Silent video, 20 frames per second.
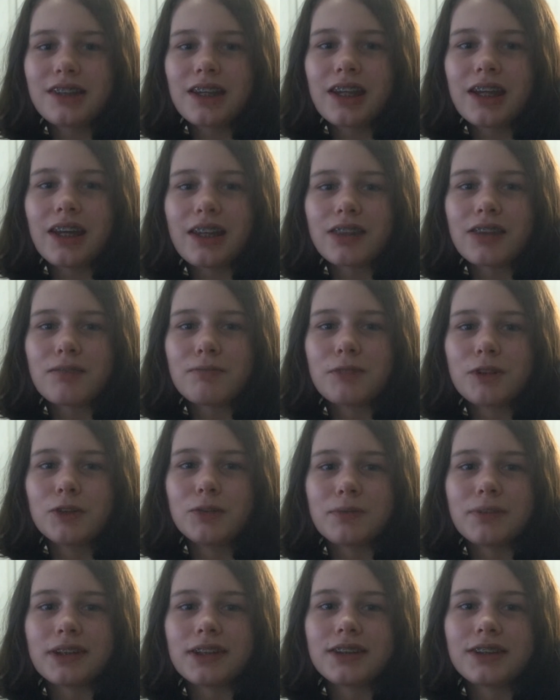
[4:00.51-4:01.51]
at the
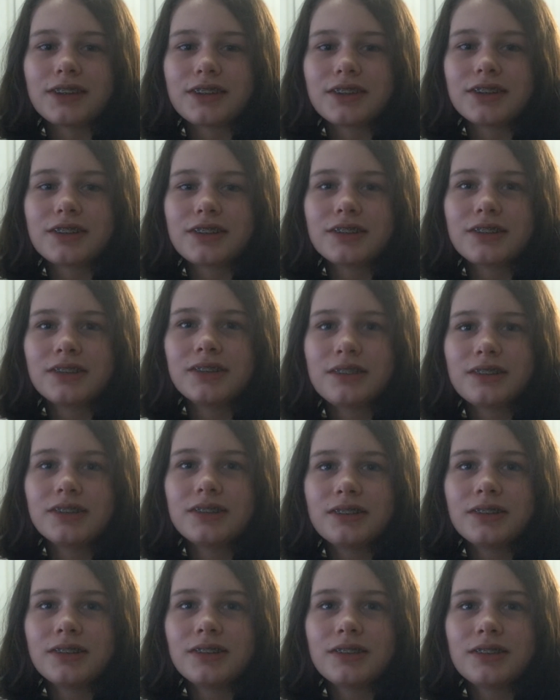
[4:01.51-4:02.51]
moment,
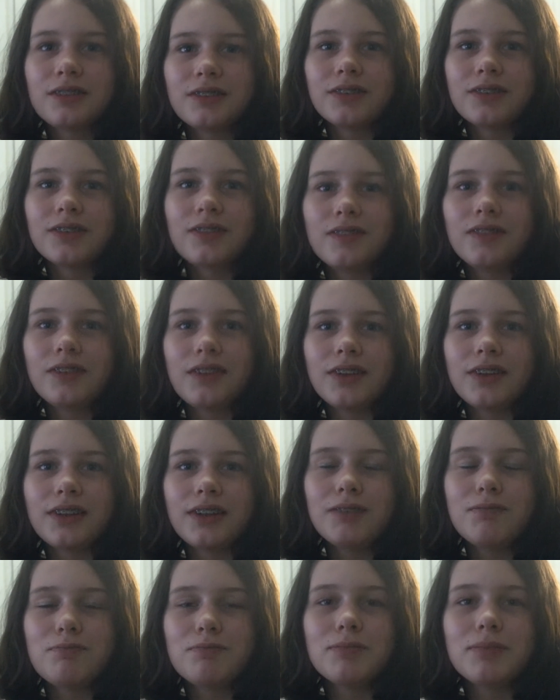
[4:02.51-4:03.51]

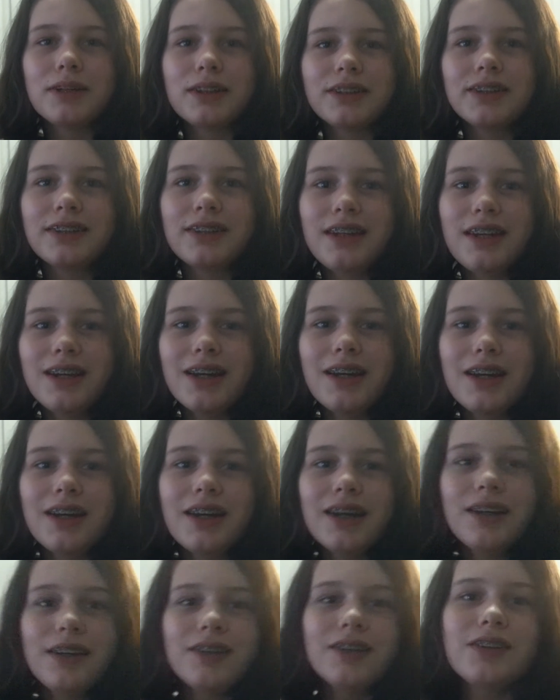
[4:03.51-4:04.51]
really. But
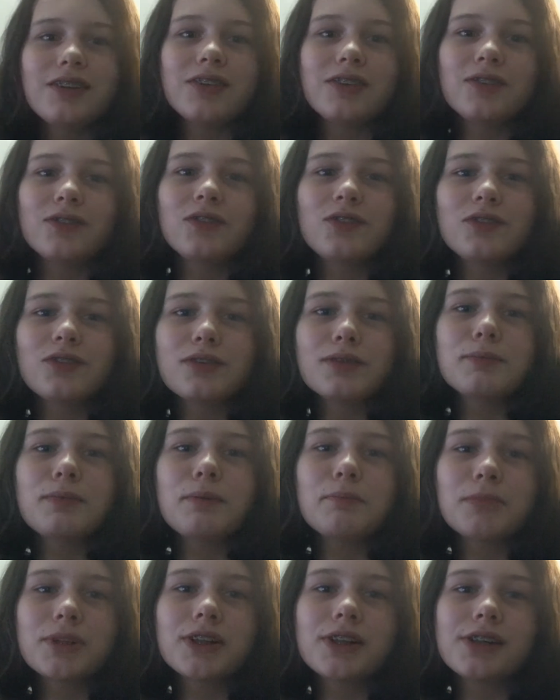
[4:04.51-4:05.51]

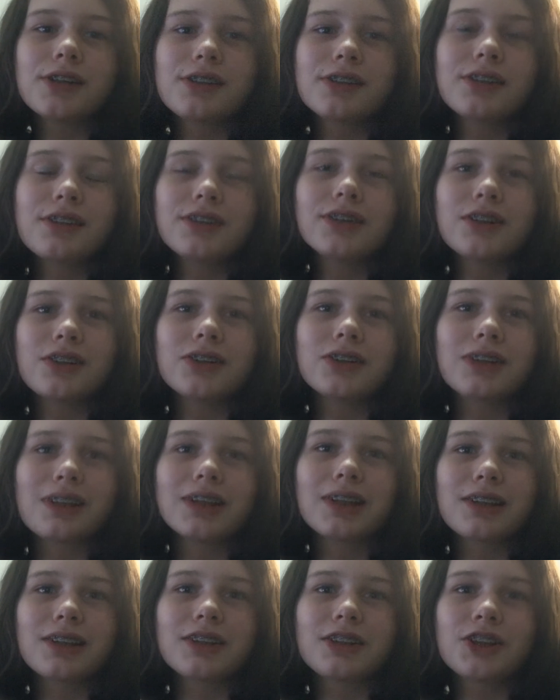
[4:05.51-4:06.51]
remember those
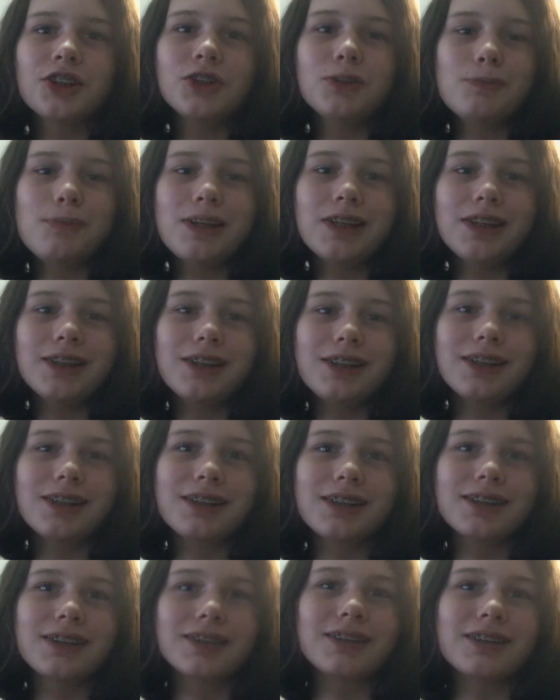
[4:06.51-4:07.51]
Zoomies?
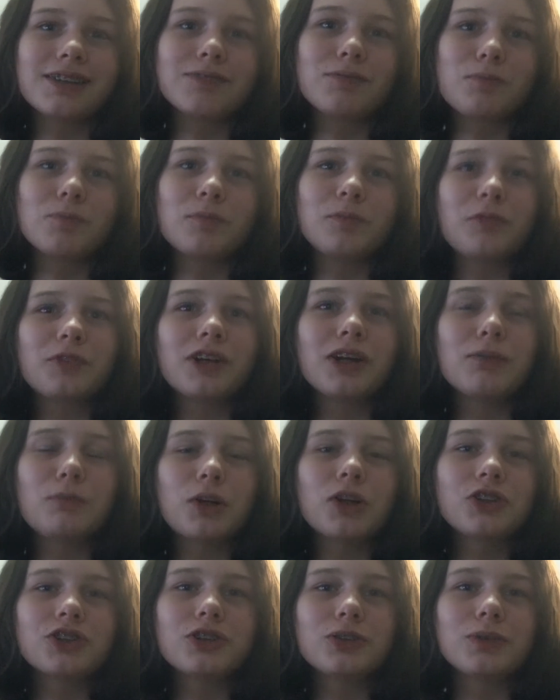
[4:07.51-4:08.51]
The
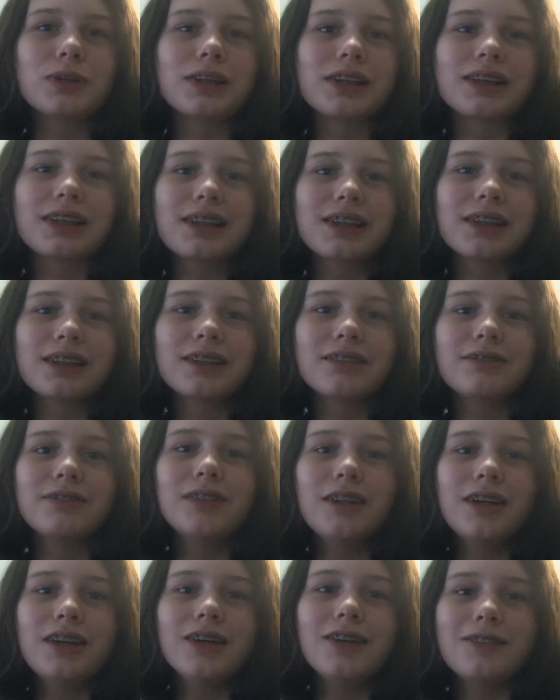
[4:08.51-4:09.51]
commercial was
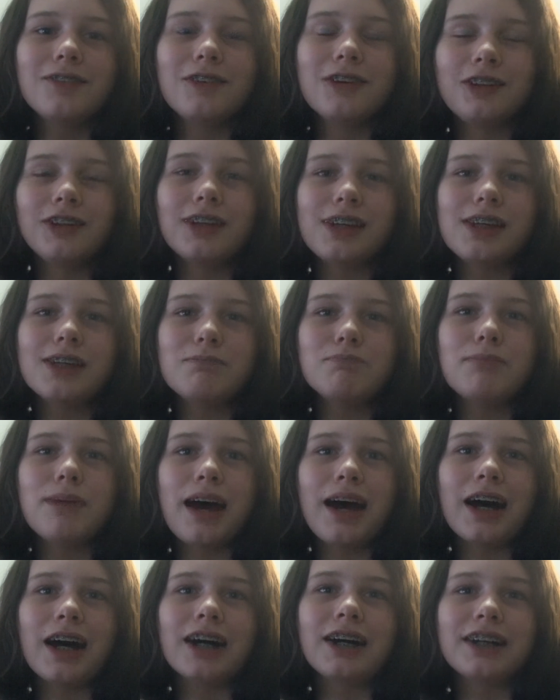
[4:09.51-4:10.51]
really
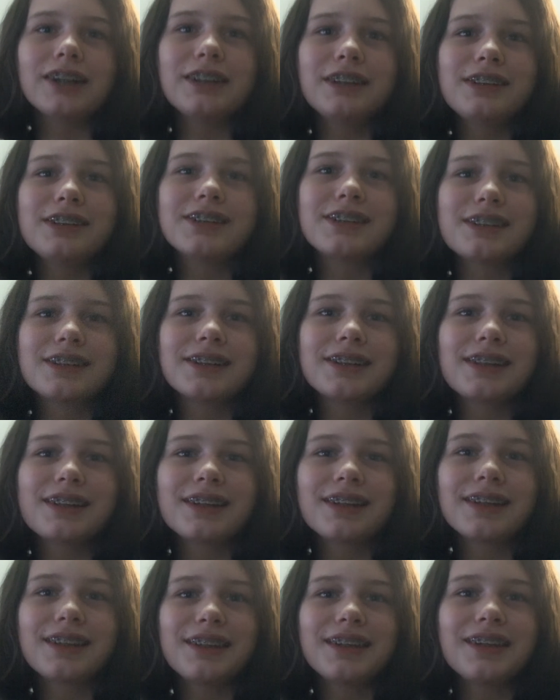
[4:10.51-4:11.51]
bad.
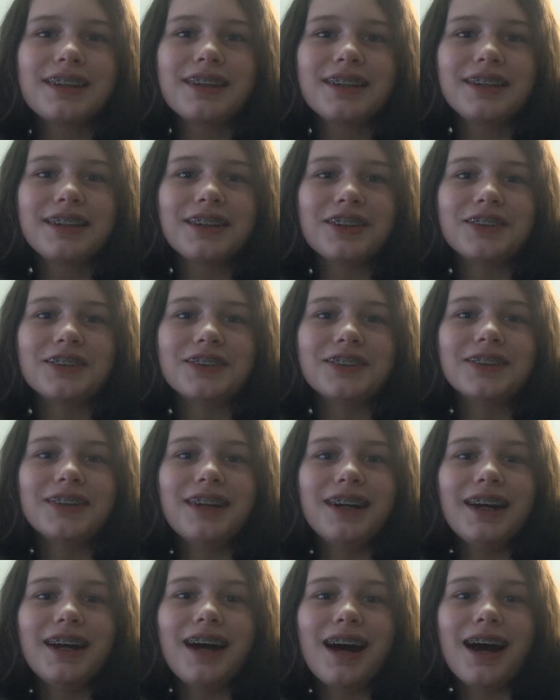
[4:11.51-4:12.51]
So
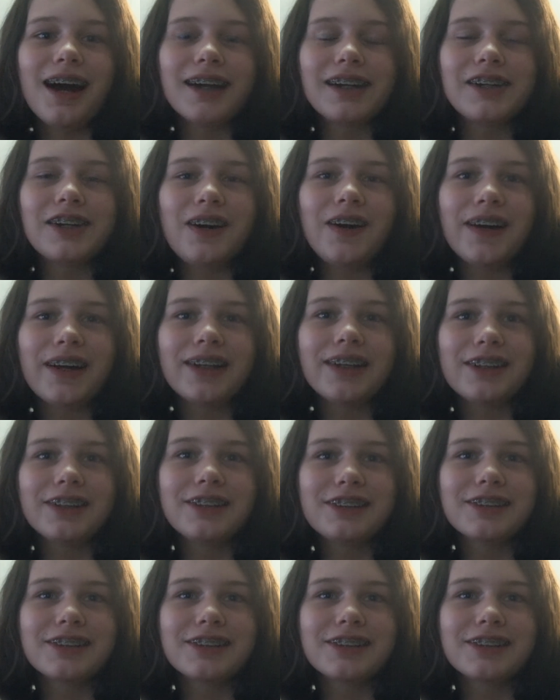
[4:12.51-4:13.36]
I got